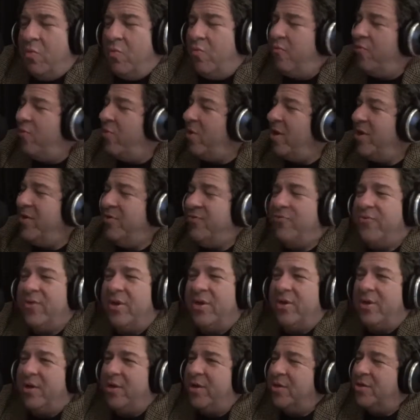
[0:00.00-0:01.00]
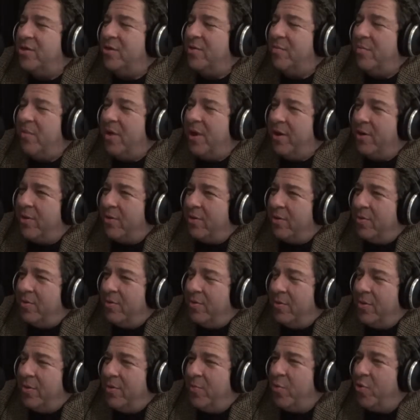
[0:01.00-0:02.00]
For any felony, it doesn't matter.
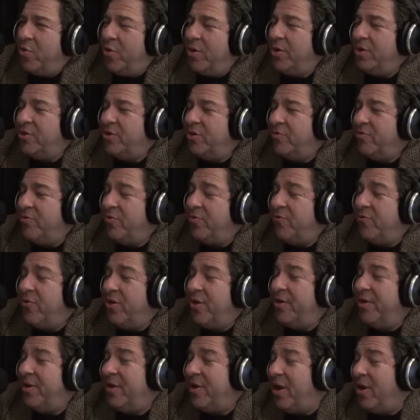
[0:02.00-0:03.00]
The point is you have a felony.